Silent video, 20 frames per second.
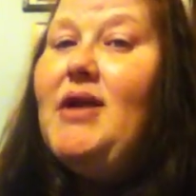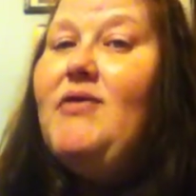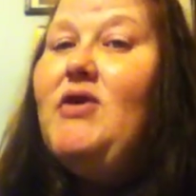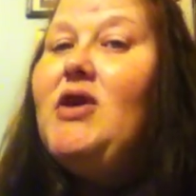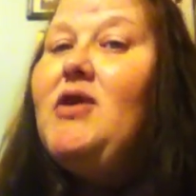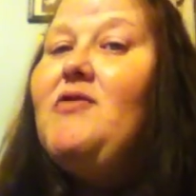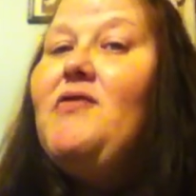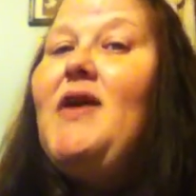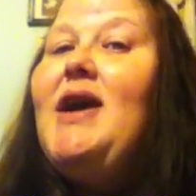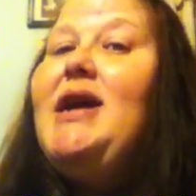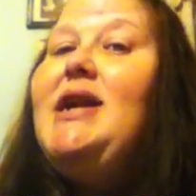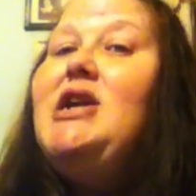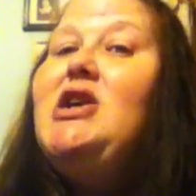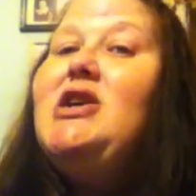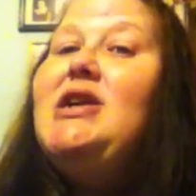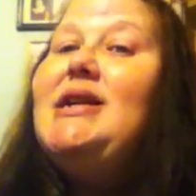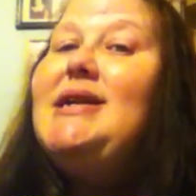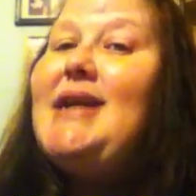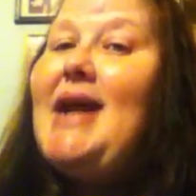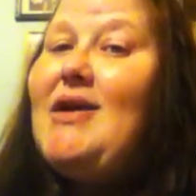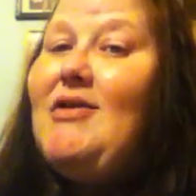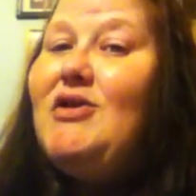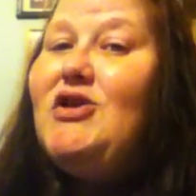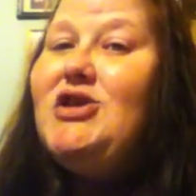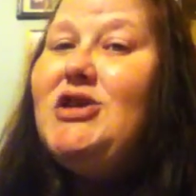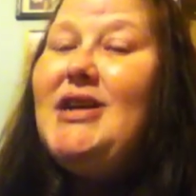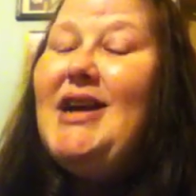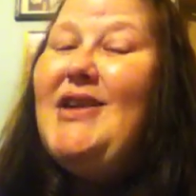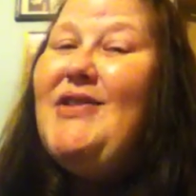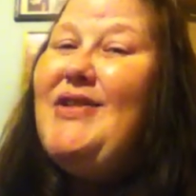If you can find a good
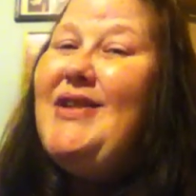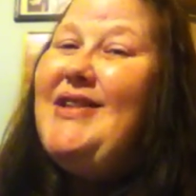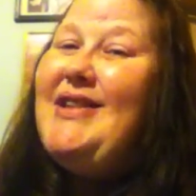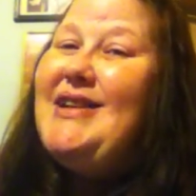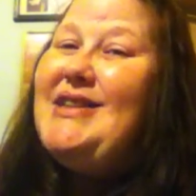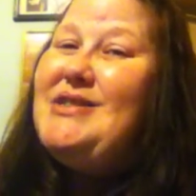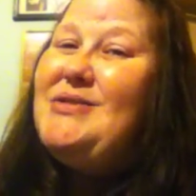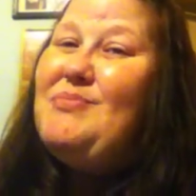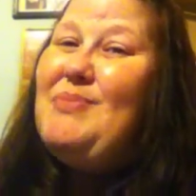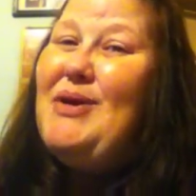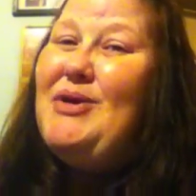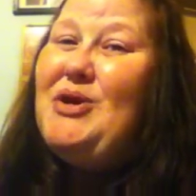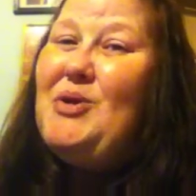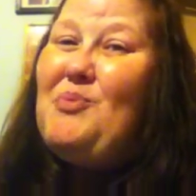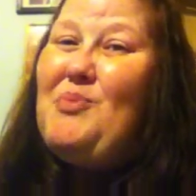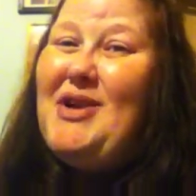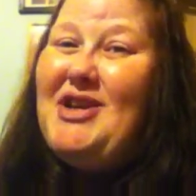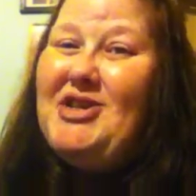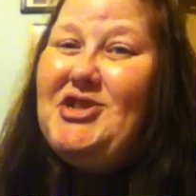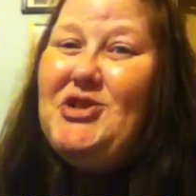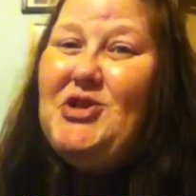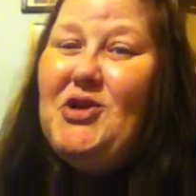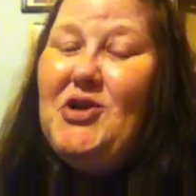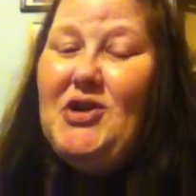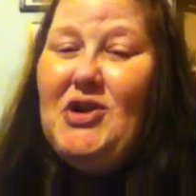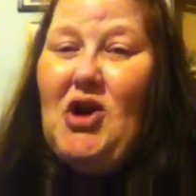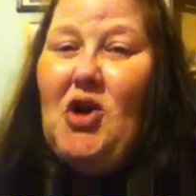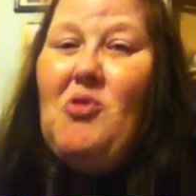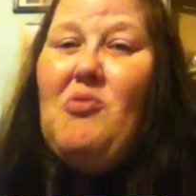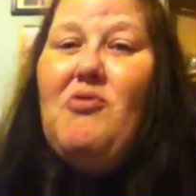analogy, I think that's about the best you
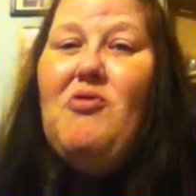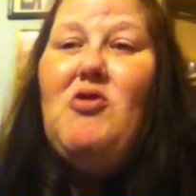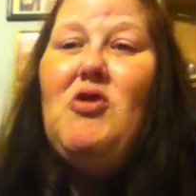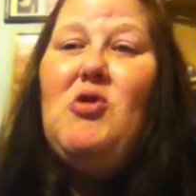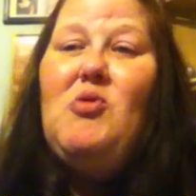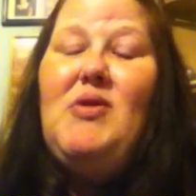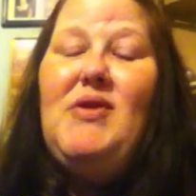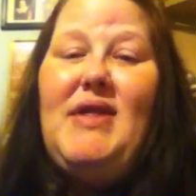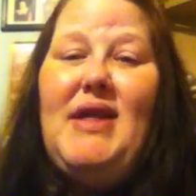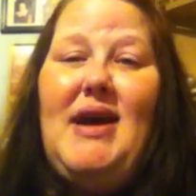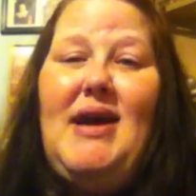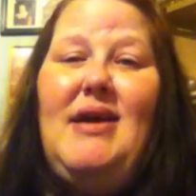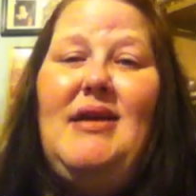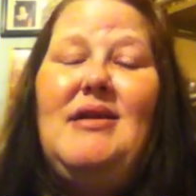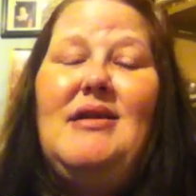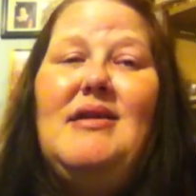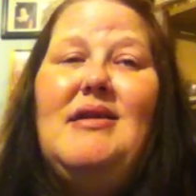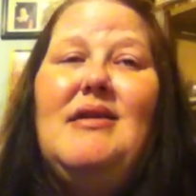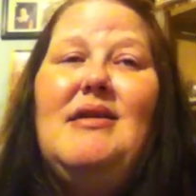can hope for with that.